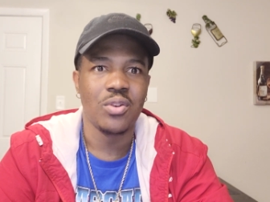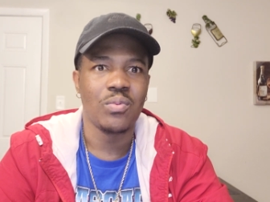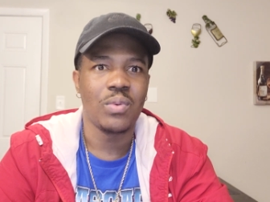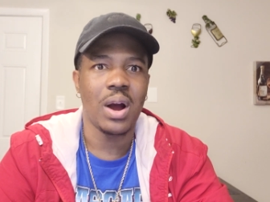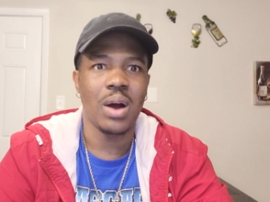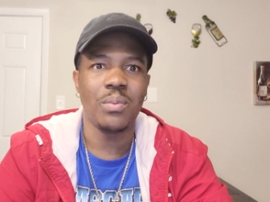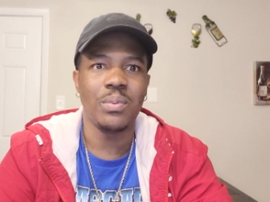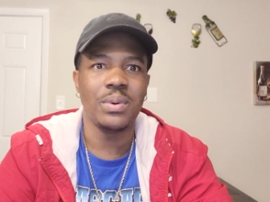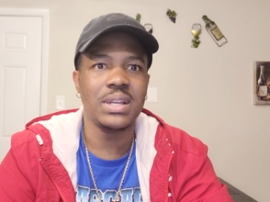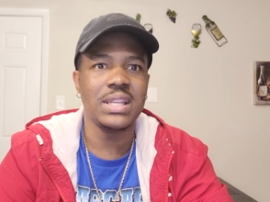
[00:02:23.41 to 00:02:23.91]

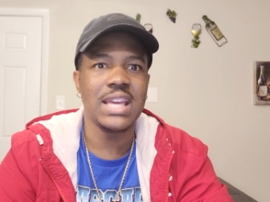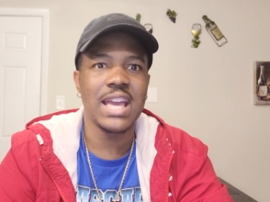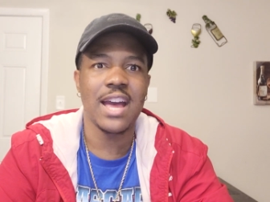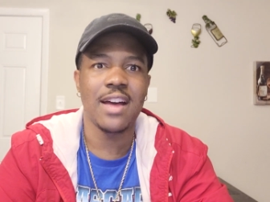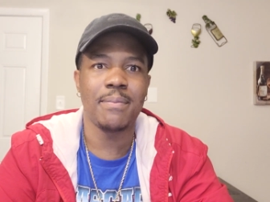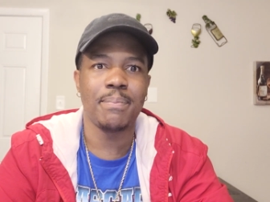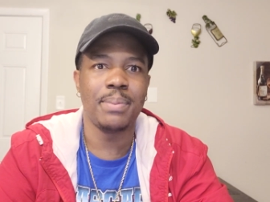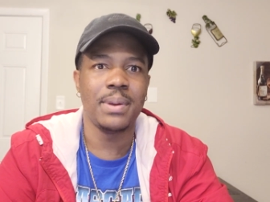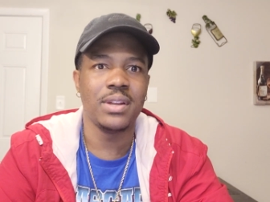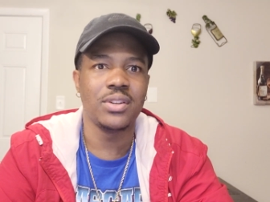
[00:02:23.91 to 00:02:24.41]
Why wouldn't he
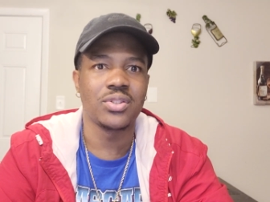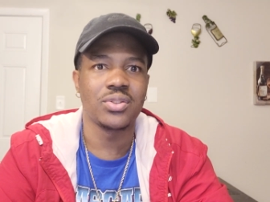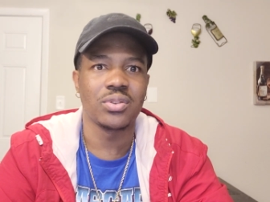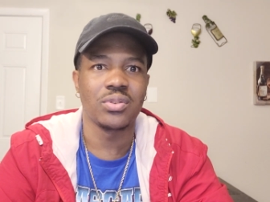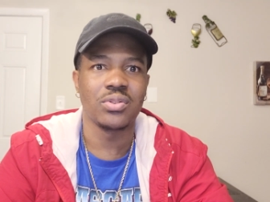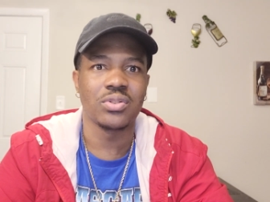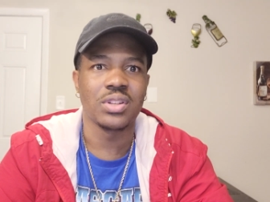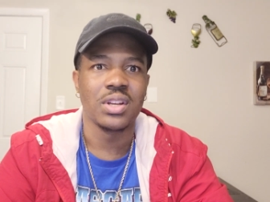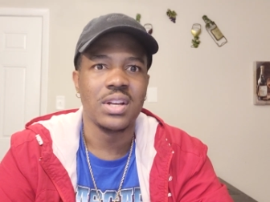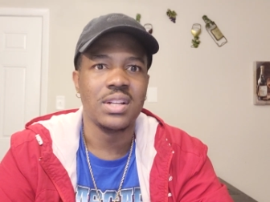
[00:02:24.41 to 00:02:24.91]
have
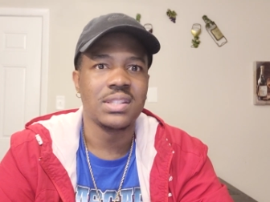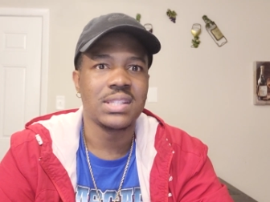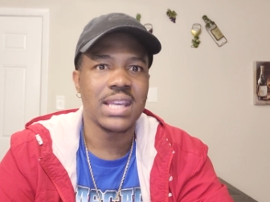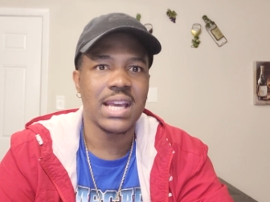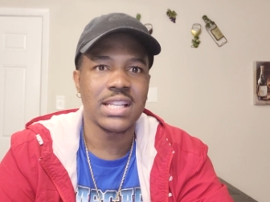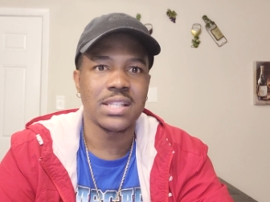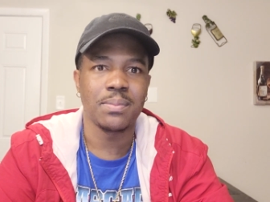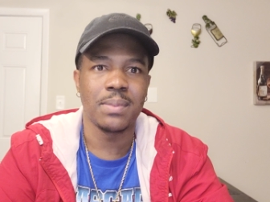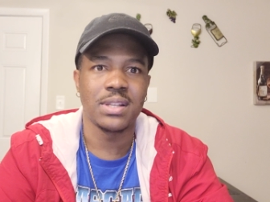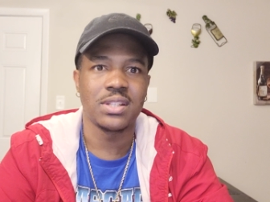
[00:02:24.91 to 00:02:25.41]
pictures,
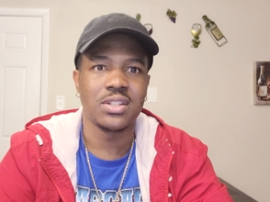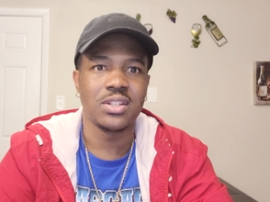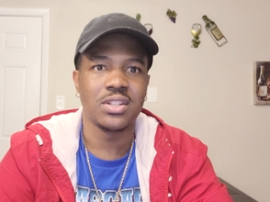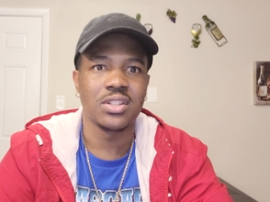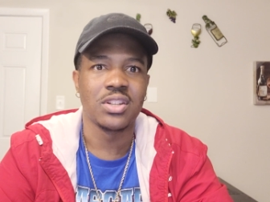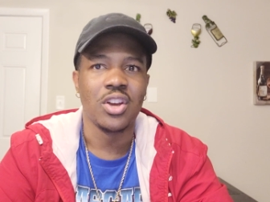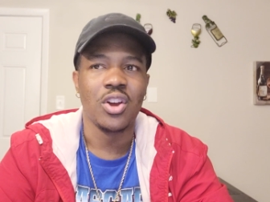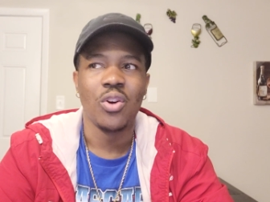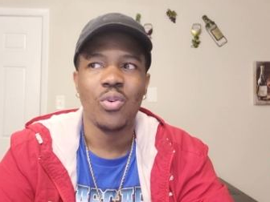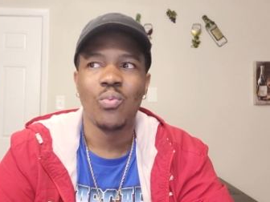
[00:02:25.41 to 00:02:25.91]
text
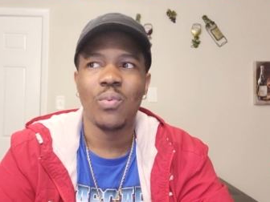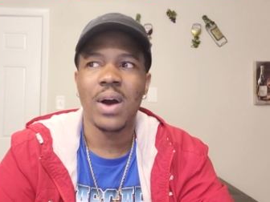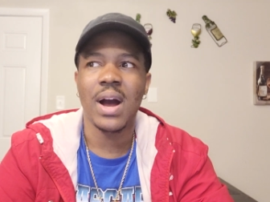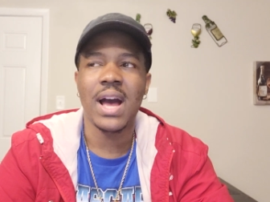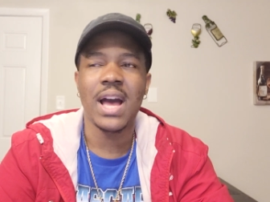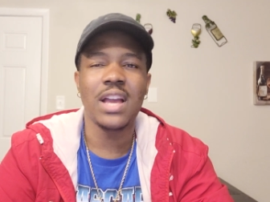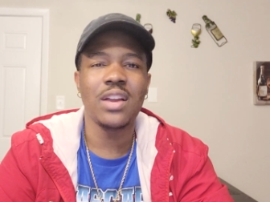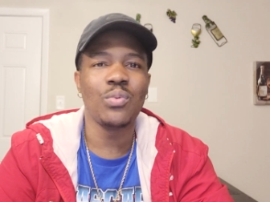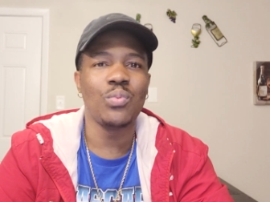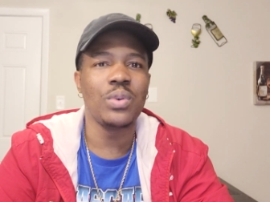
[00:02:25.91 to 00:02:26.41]
messages?
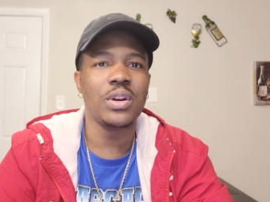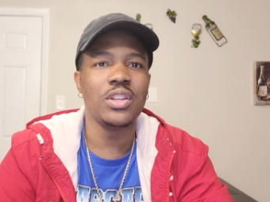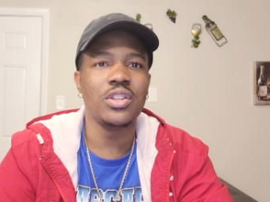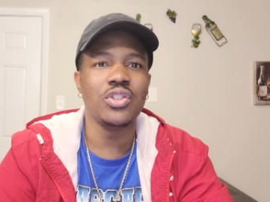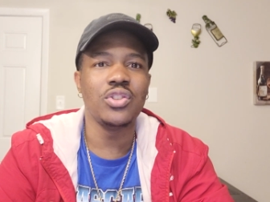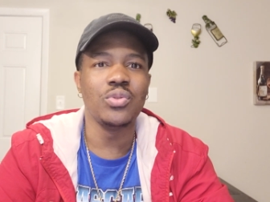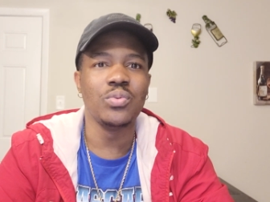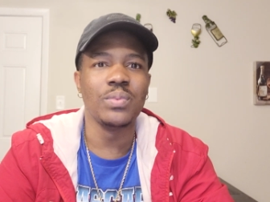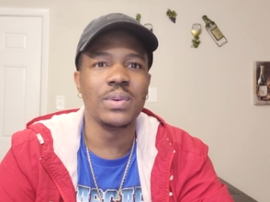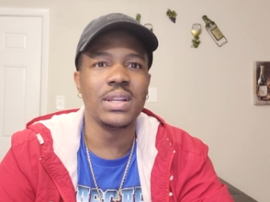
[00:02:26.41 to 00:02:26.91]
Why
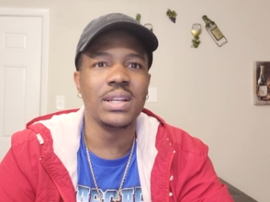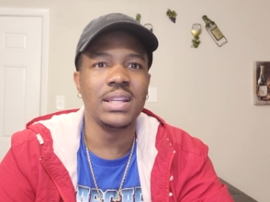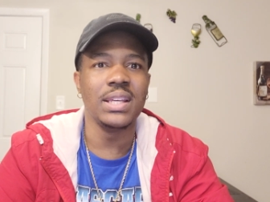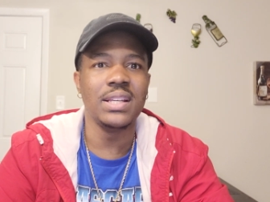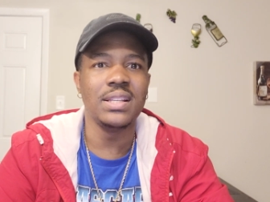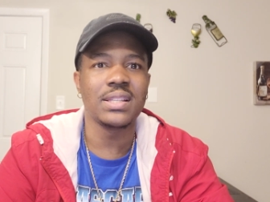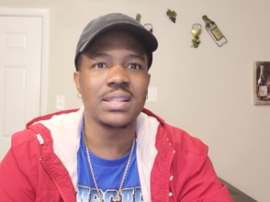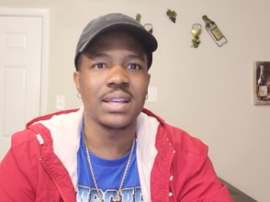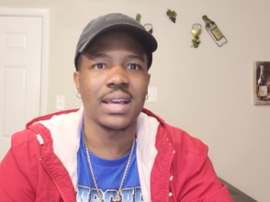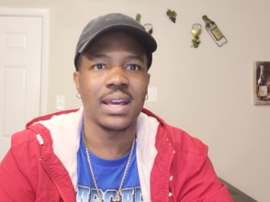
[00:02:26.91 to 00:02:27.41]
wouldn't you
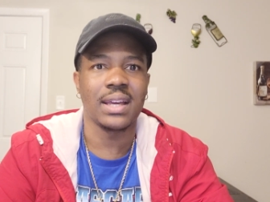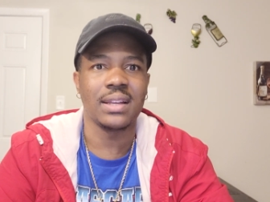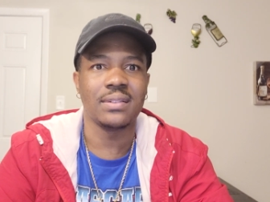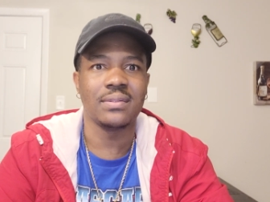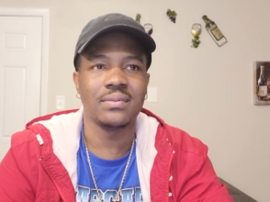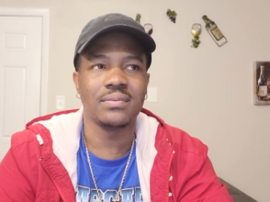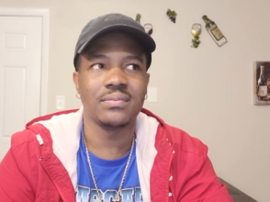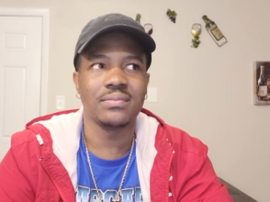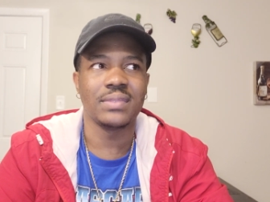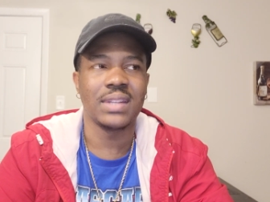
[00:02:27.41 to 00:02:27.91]
release
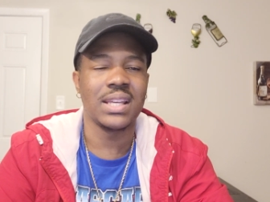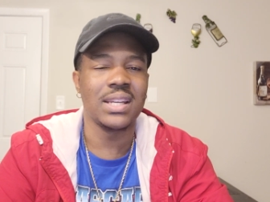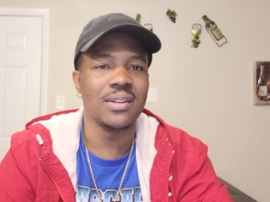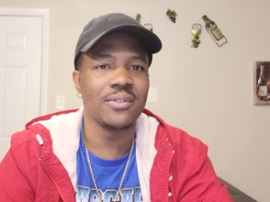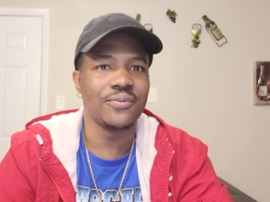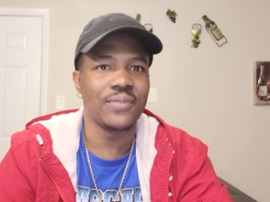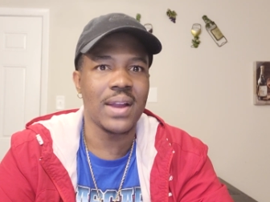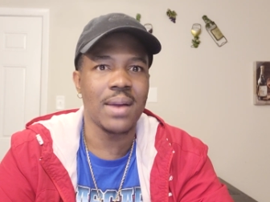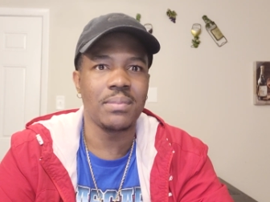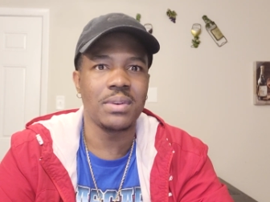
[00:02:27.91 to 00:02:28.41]
that in the
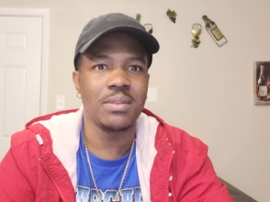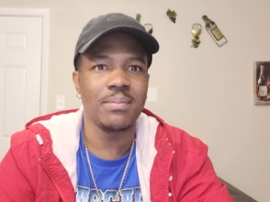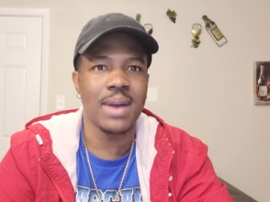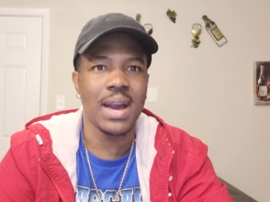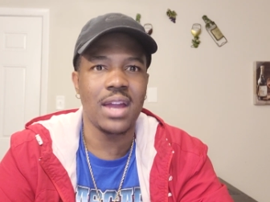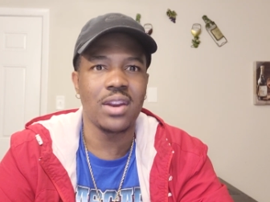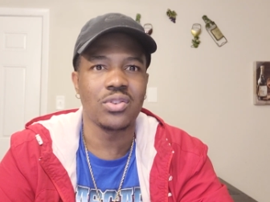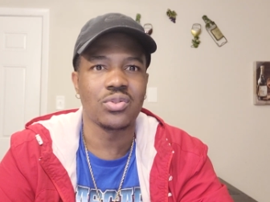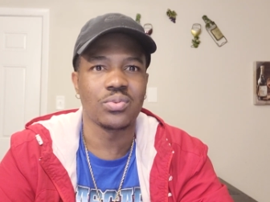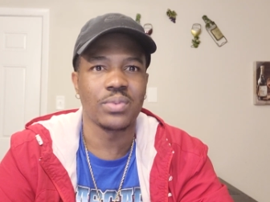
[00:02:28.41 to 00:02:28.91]
Family
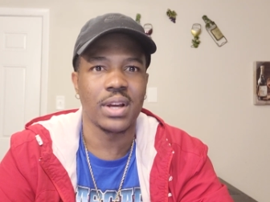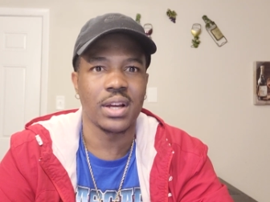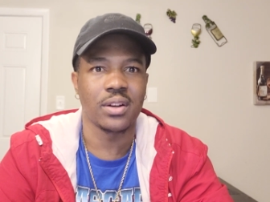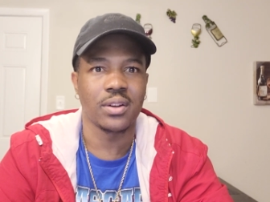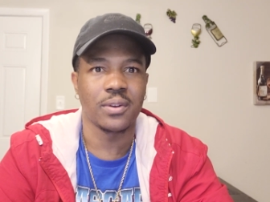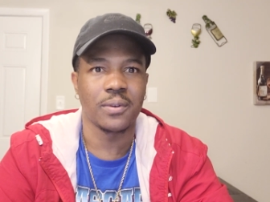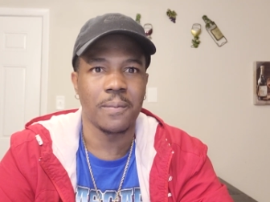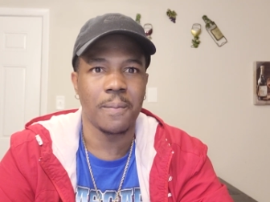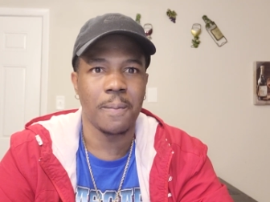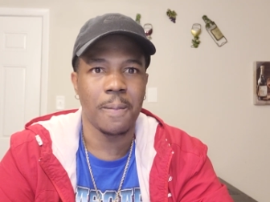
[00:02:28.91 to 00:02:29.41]
Matters
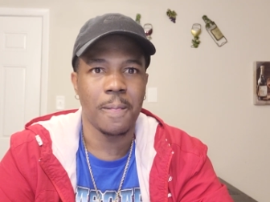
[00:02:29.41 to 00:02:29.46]
record?